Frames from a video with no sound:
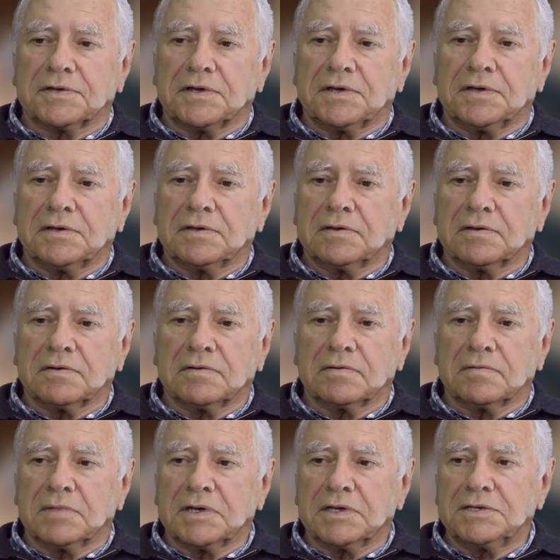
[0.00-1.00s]

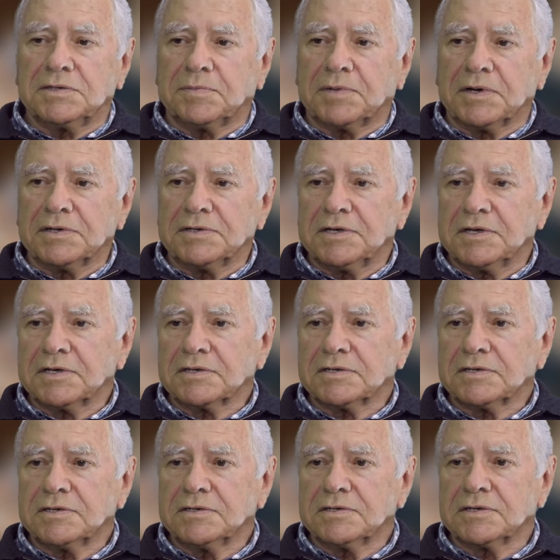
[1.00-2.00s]
on major
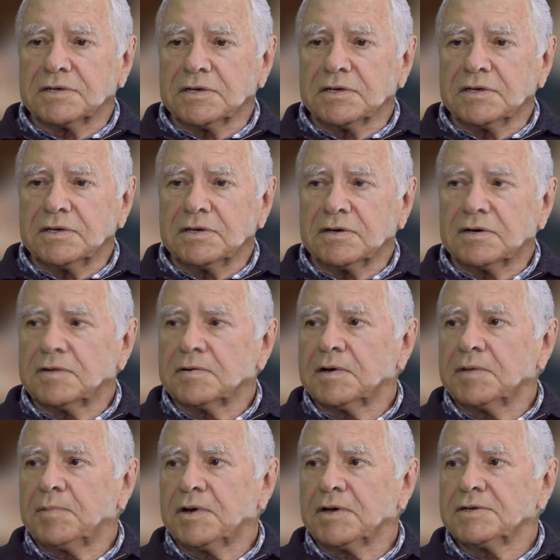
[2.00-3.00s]
projects, usually
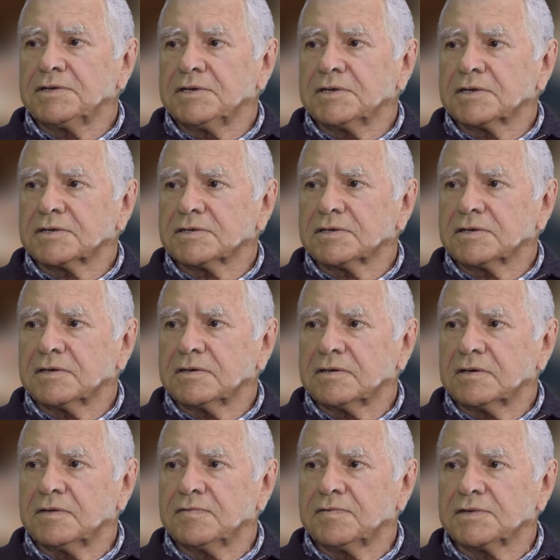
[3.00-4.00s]
highway projects,
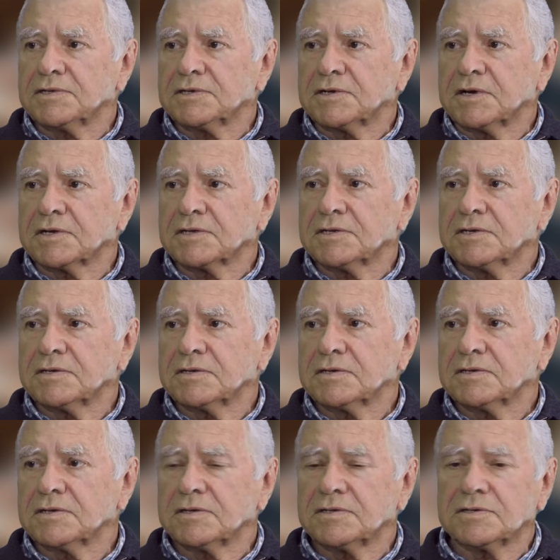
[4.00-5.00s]
infrastructure,
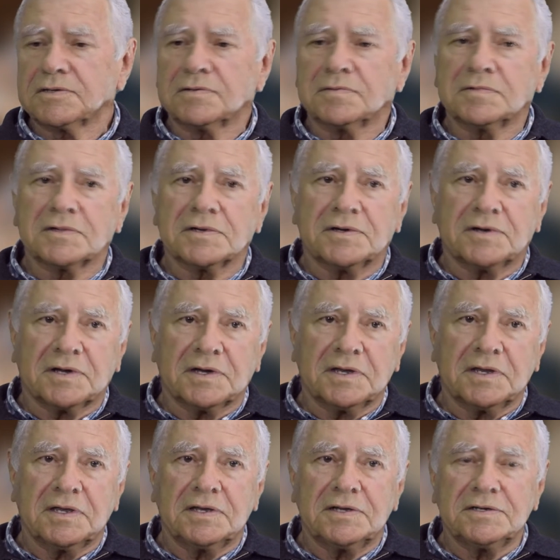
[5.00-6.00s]
stormwater
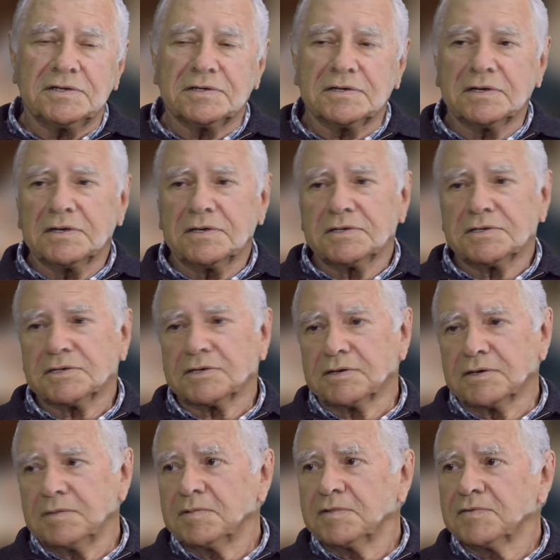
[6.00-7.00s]
drainage,
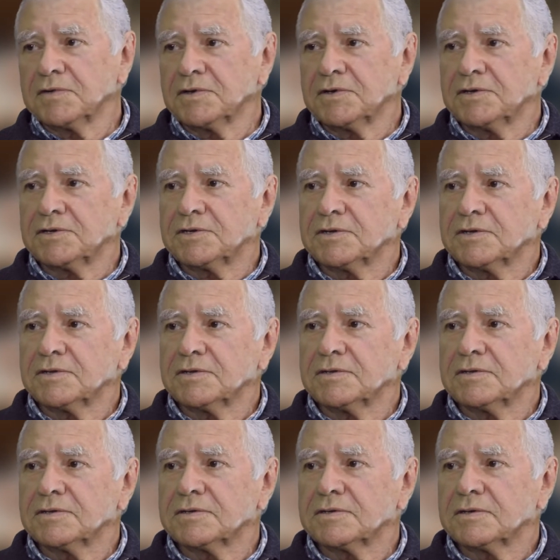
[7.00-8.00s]
stream
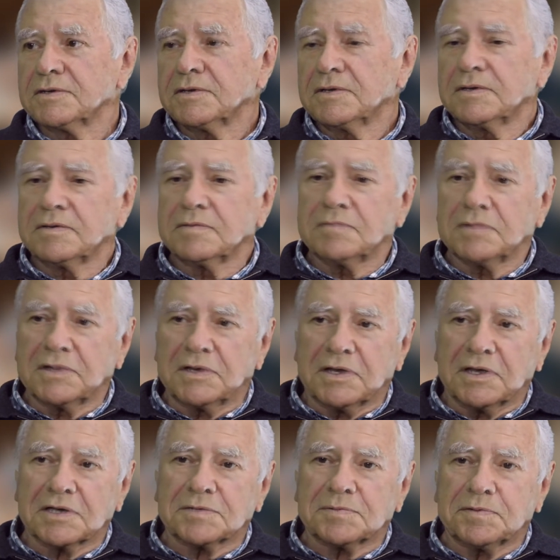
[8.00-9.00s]
diversions, been
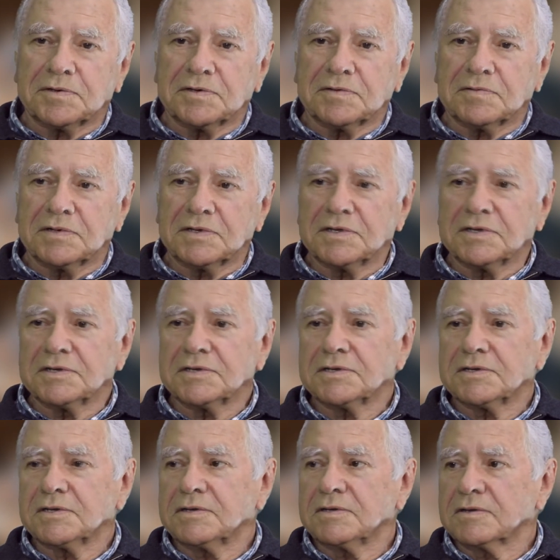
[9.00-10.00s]
expert
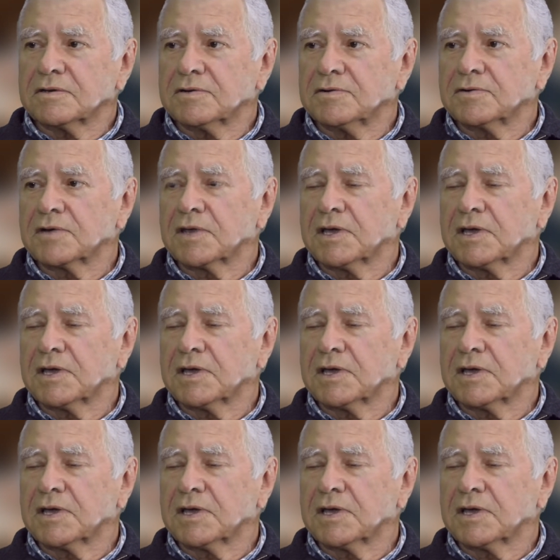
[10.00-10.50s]
witness in court